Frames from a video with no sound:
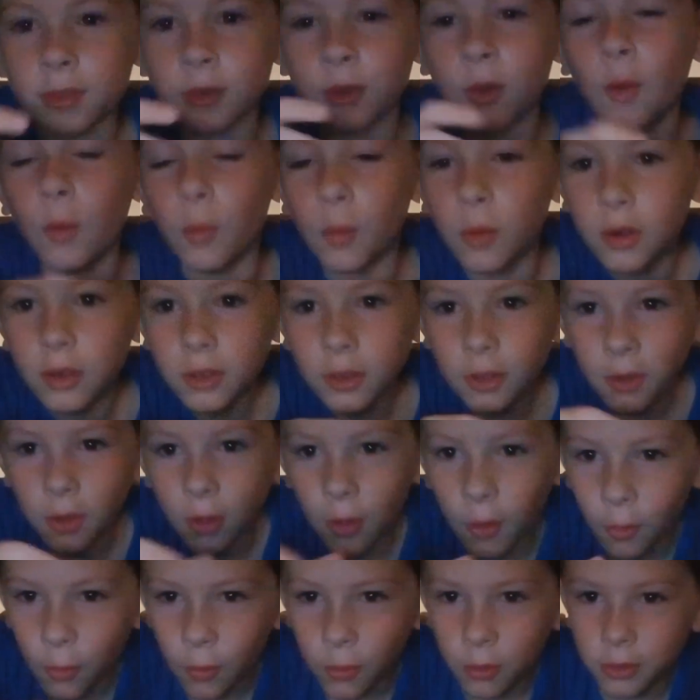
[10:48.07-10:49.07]
Oh,
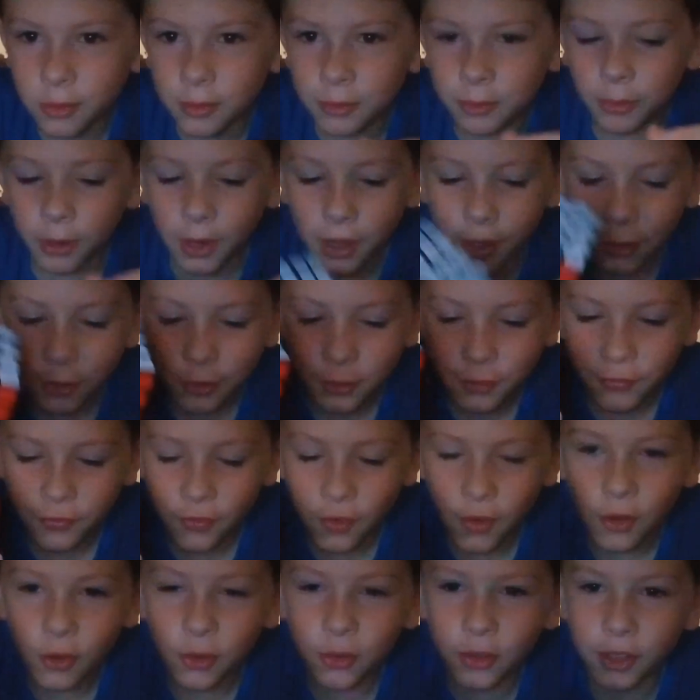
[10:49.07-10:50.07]
why they're
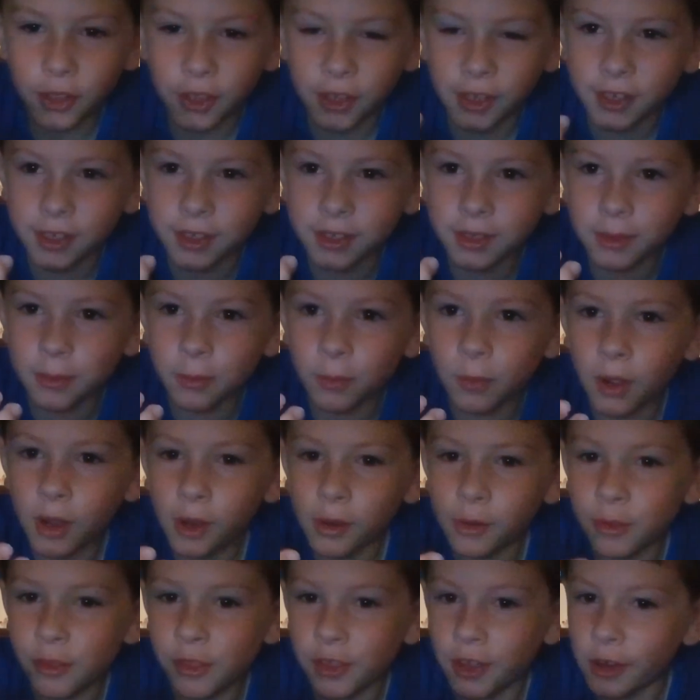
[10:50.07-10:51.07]
falling? Why
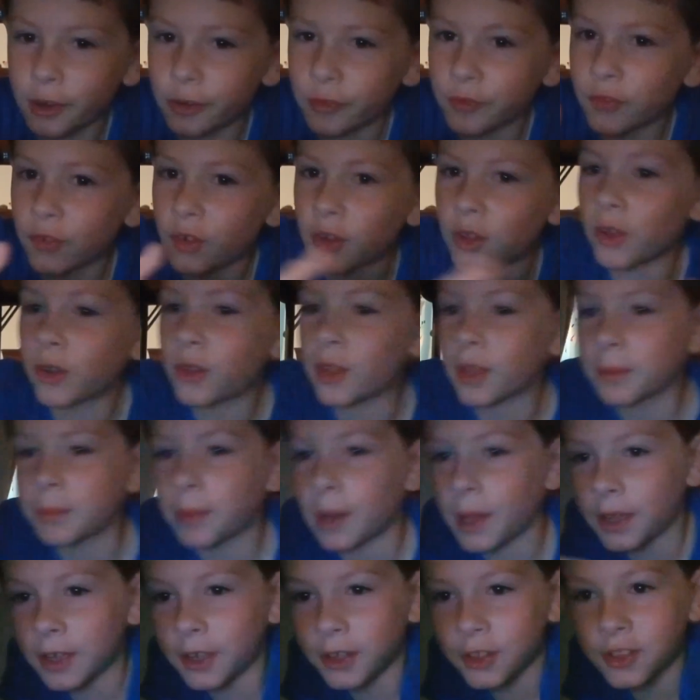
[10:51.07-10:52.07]
are they falling? Okay,
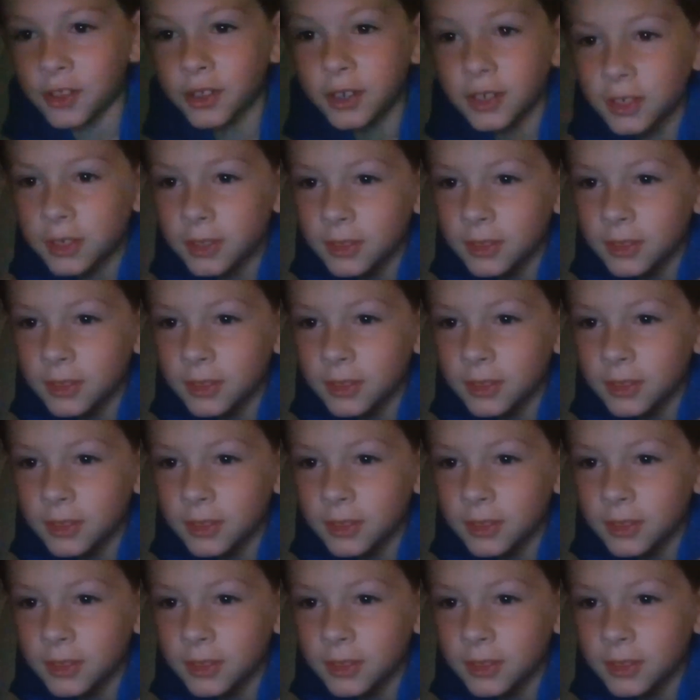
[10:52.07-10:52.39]
bye guys.